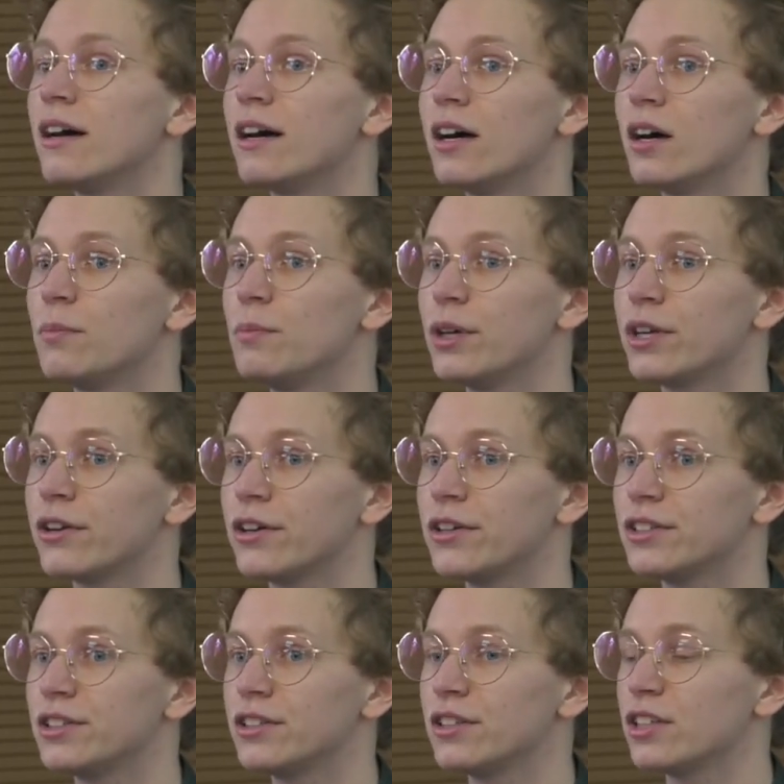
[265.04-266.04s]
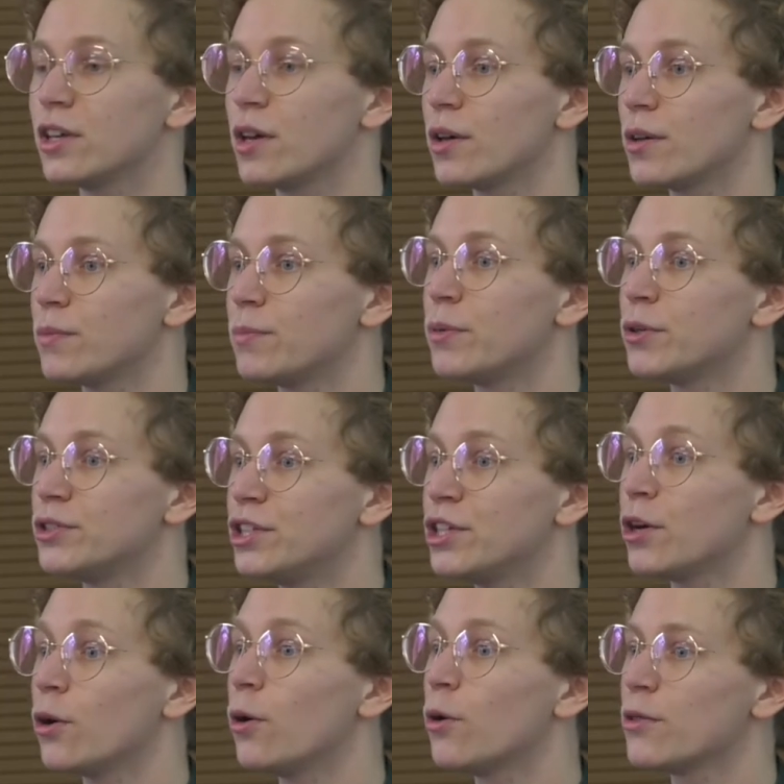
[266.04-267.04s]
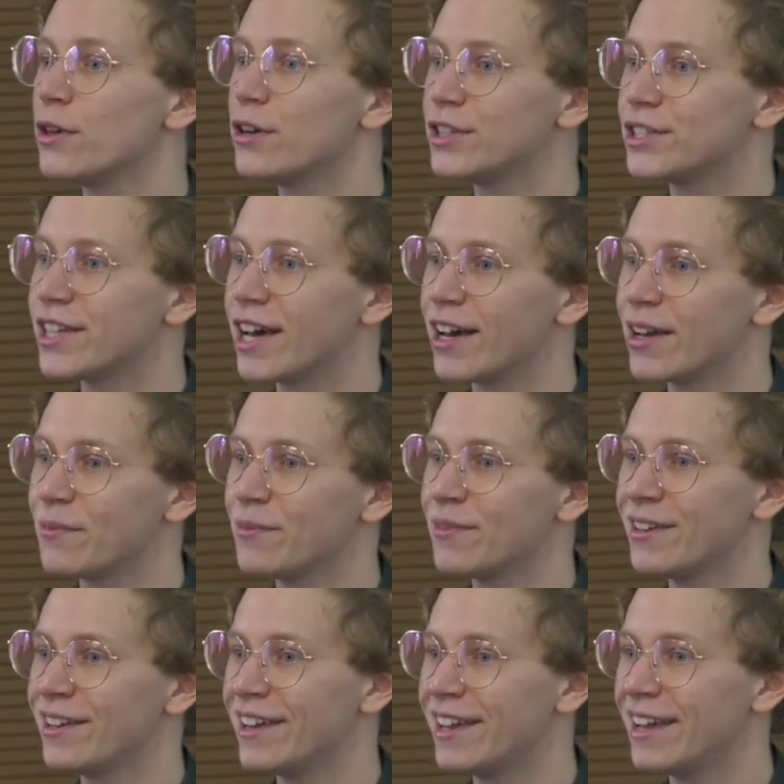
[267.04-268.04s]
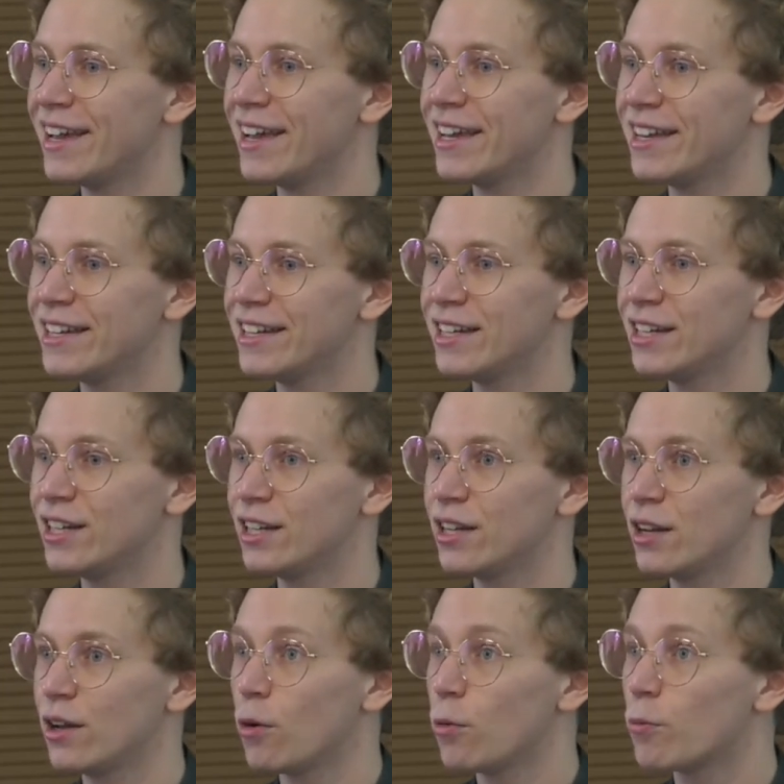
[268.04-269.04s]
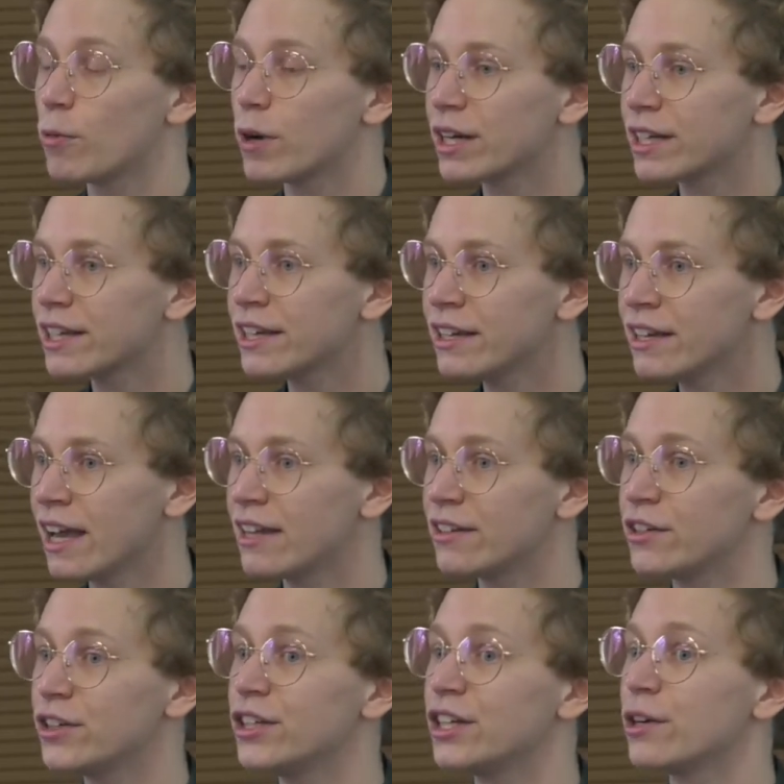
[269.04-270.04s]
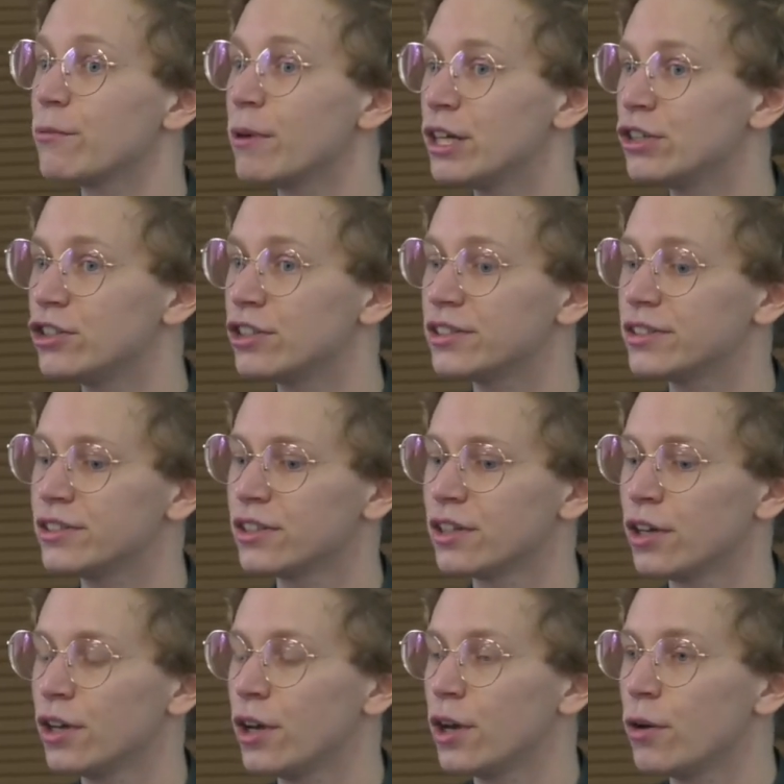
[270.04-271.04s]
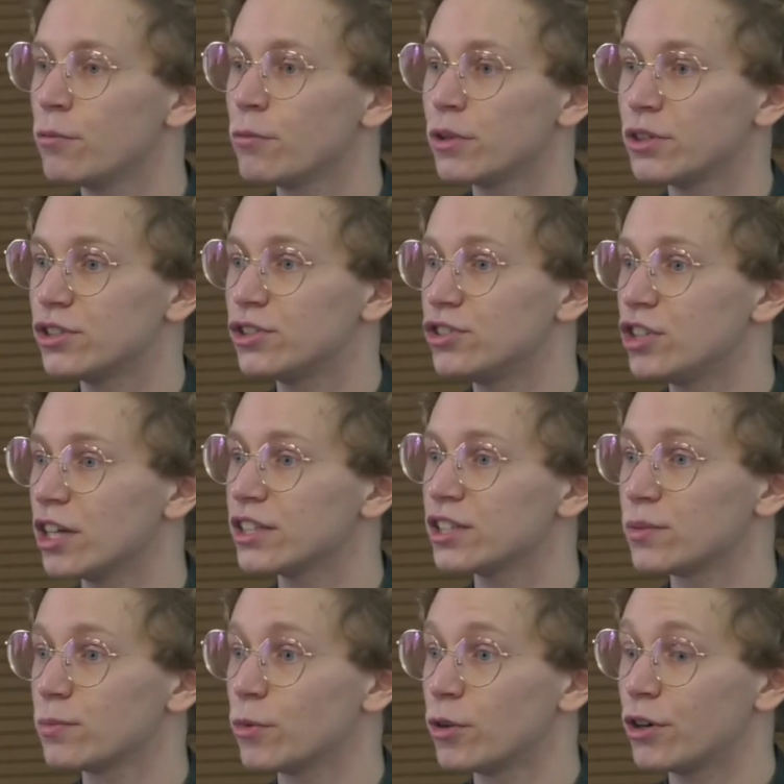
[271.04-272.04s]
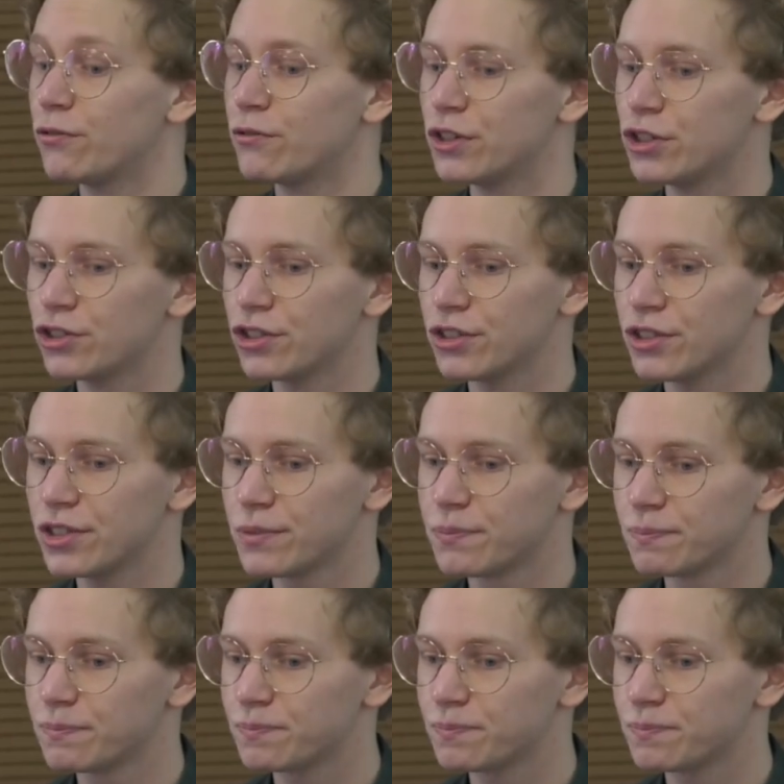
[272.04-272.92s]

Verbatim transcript: uh, because putting all their time in working and earning wages was just more efficient.